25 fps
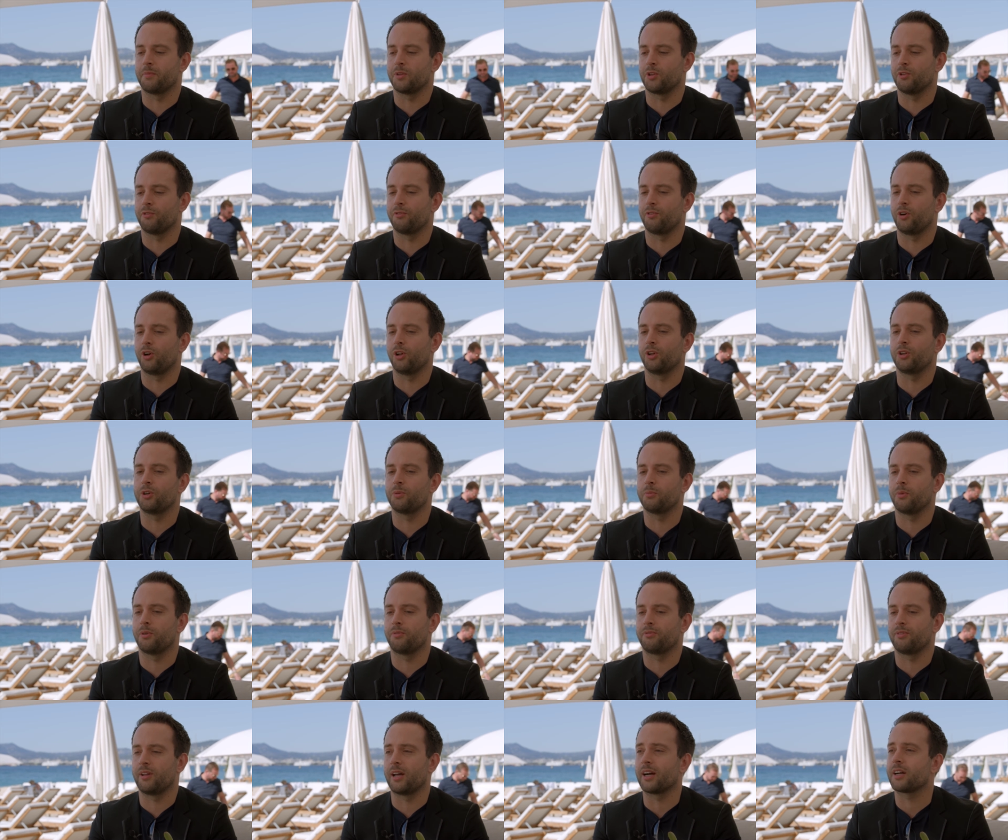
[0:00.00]
the volume
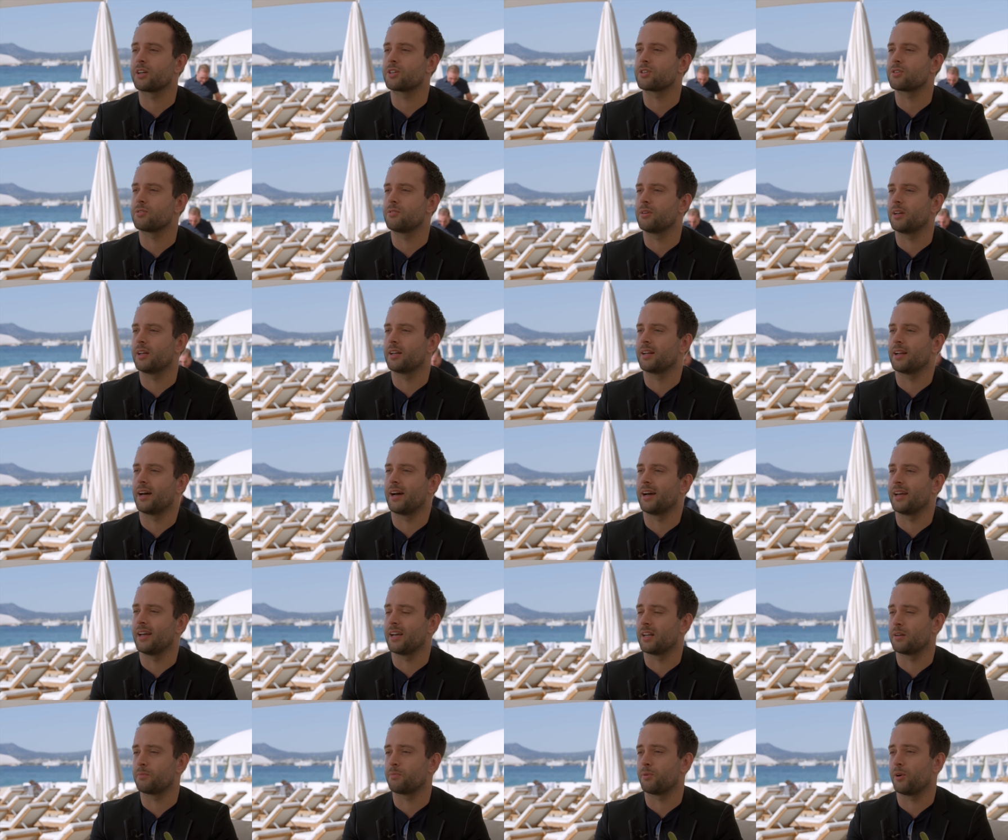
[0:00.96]
of luxury and
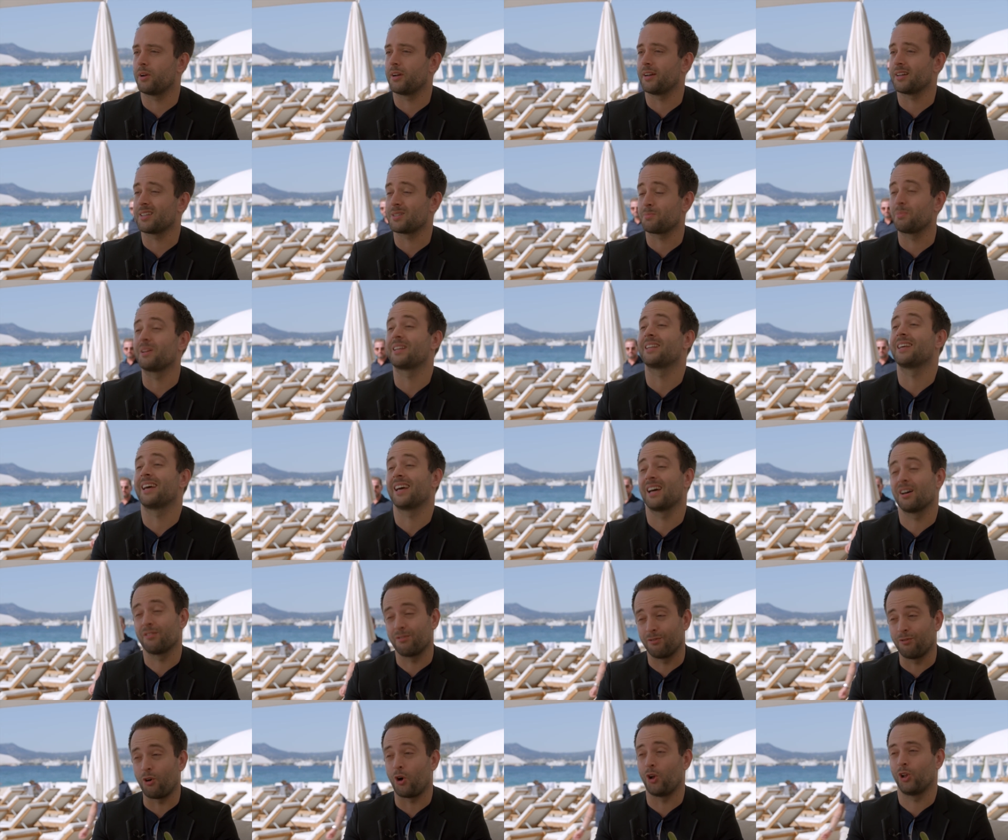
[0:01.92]
high-end products, but they
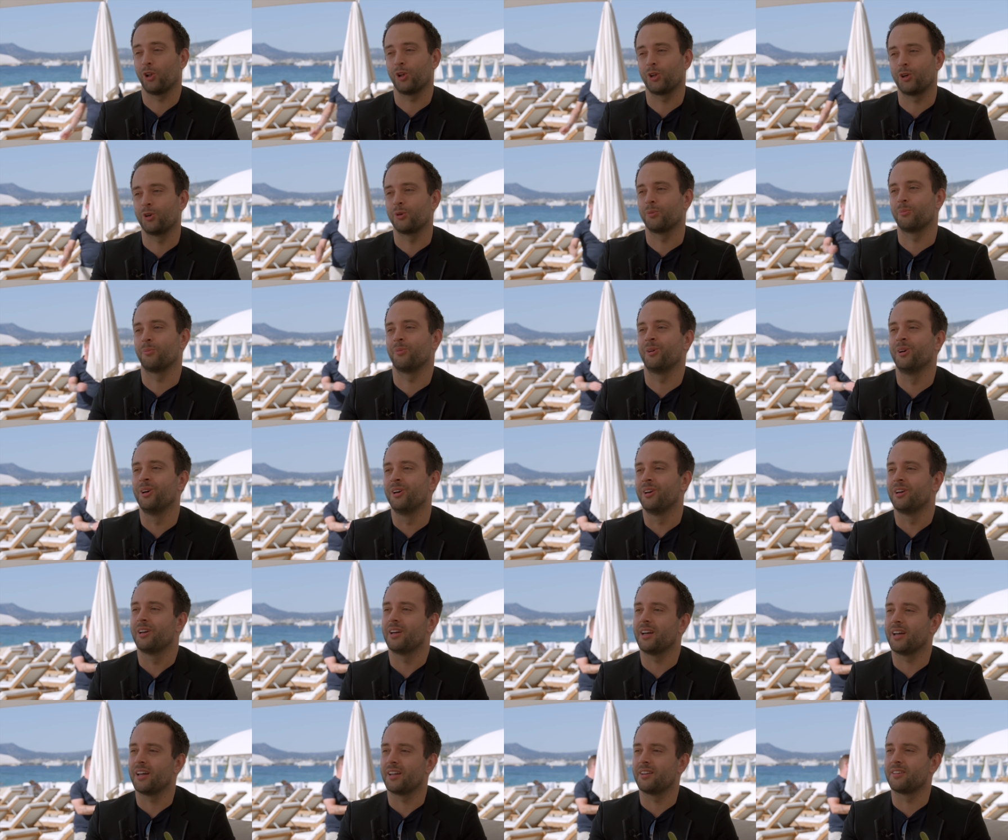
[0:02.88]
have volume.
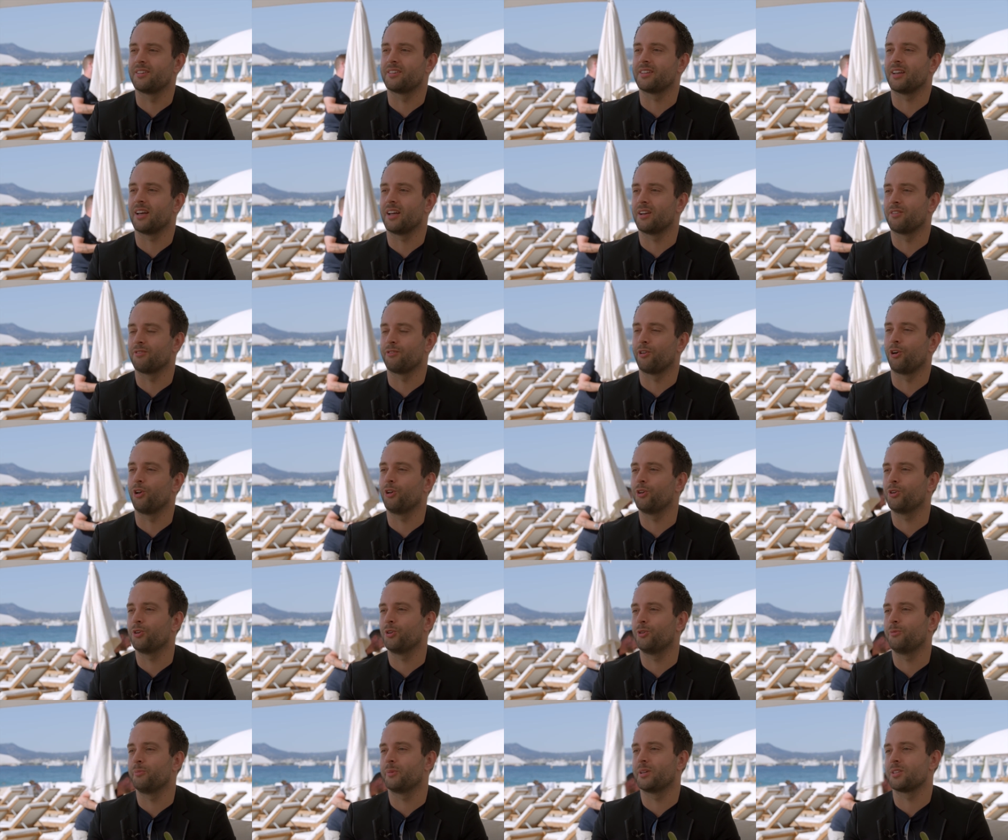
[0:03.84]
And
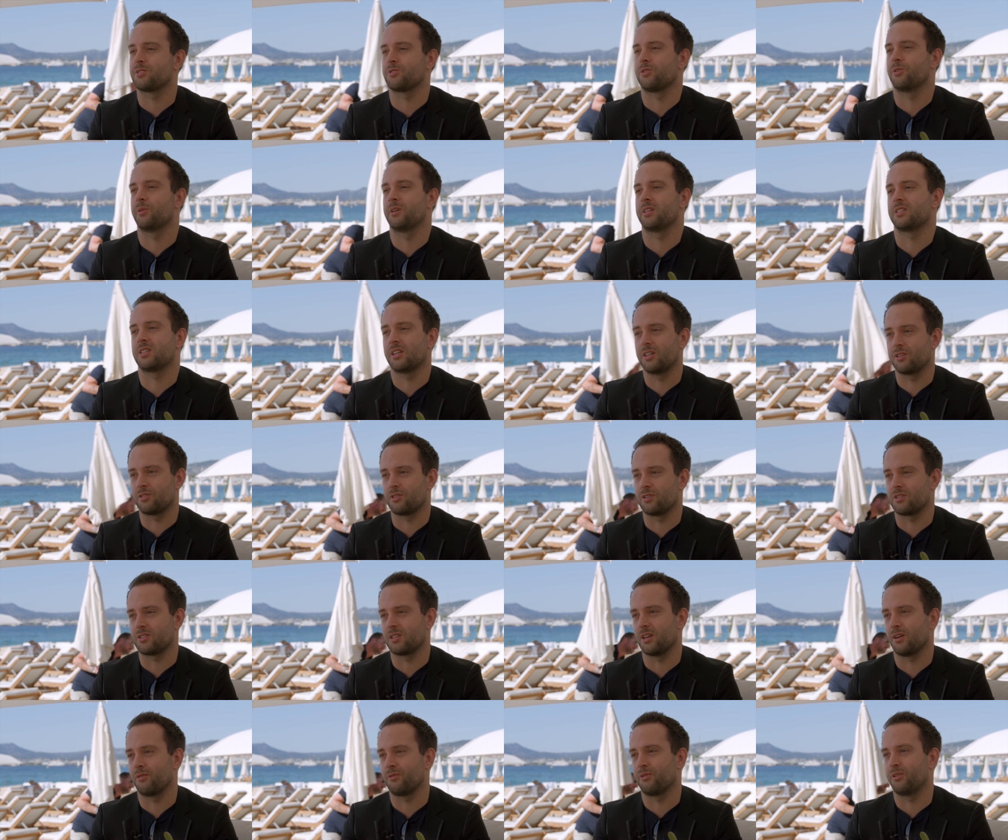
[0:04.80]
volume is always
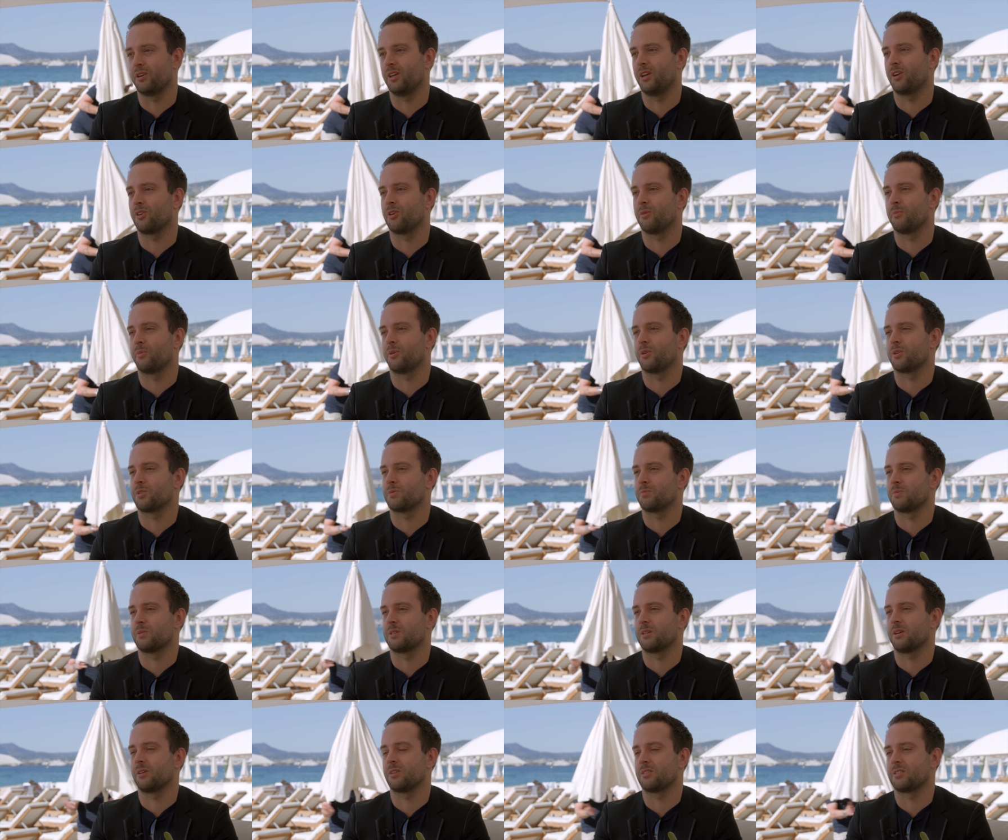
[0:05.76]
interesting for e-commerce
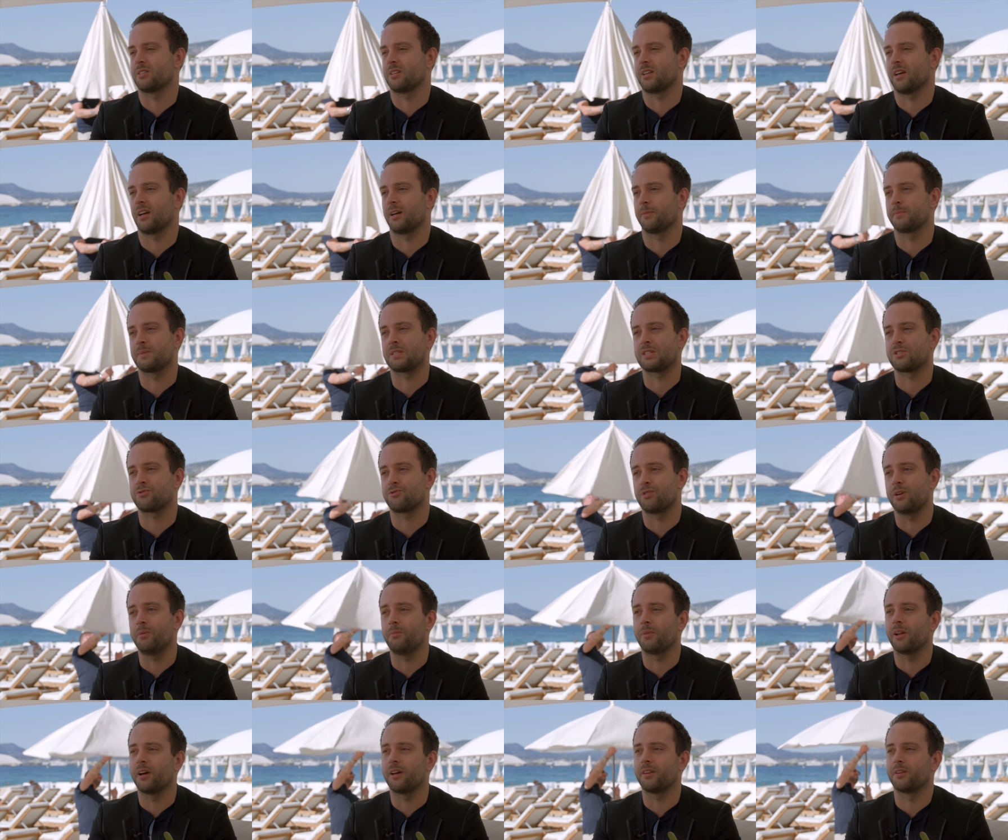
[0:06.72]
because it helps
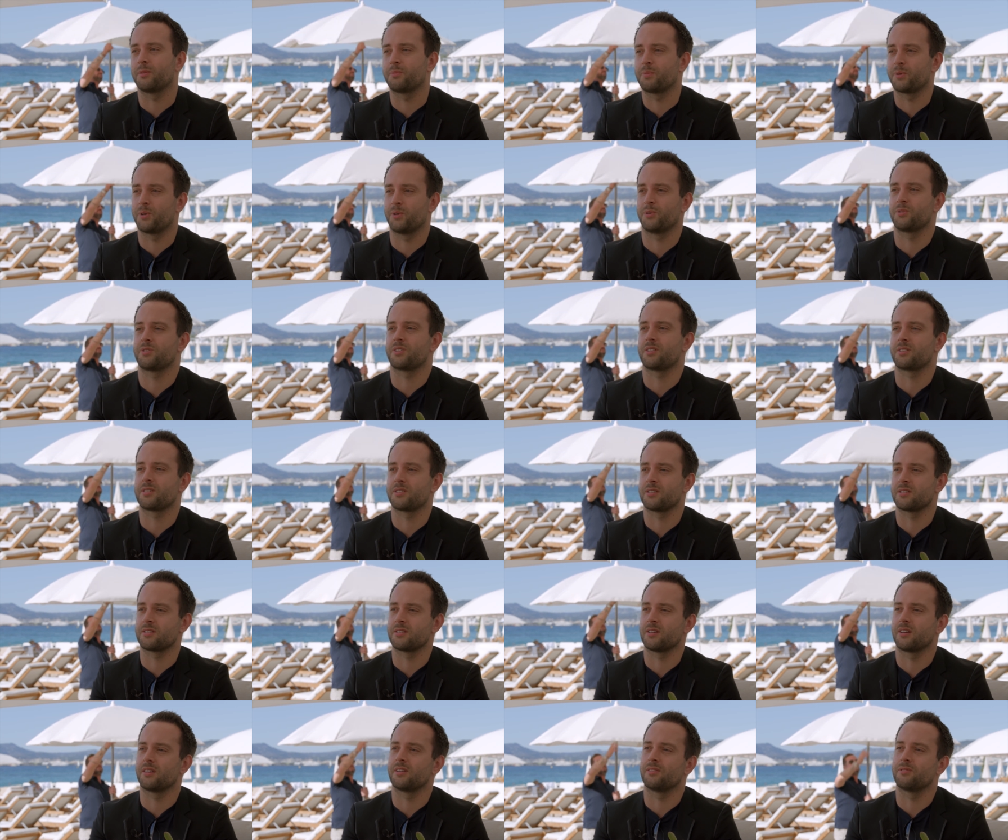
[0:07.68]
streamline the
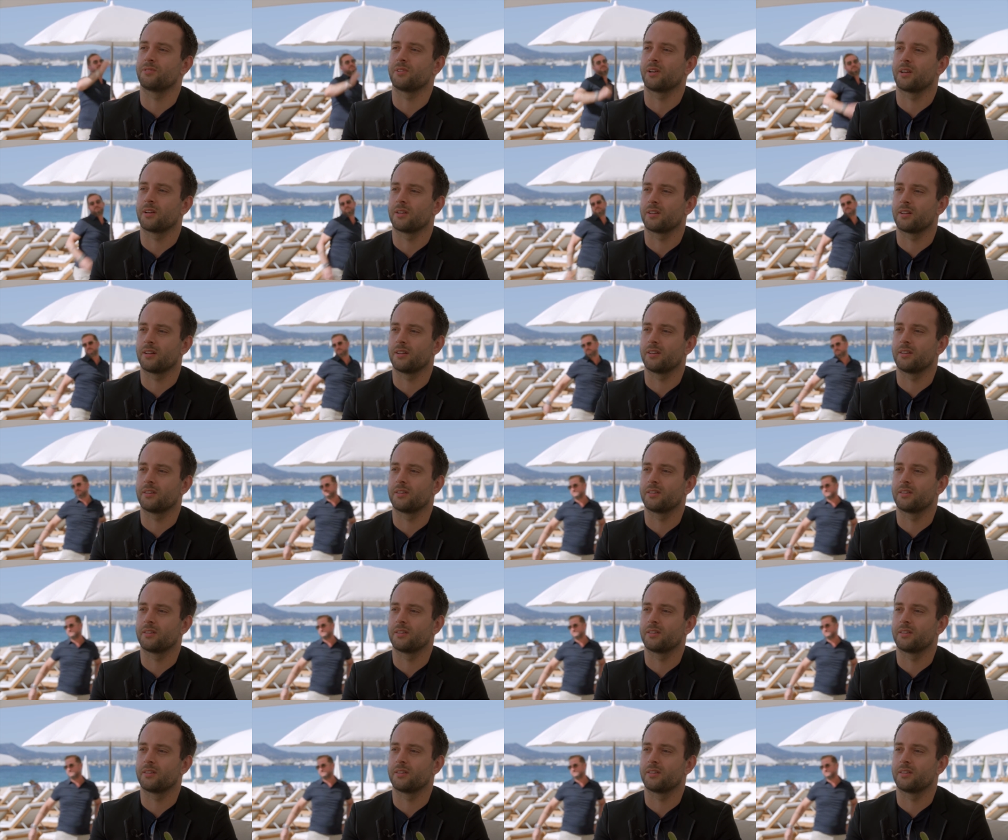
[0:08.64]
processes significantly.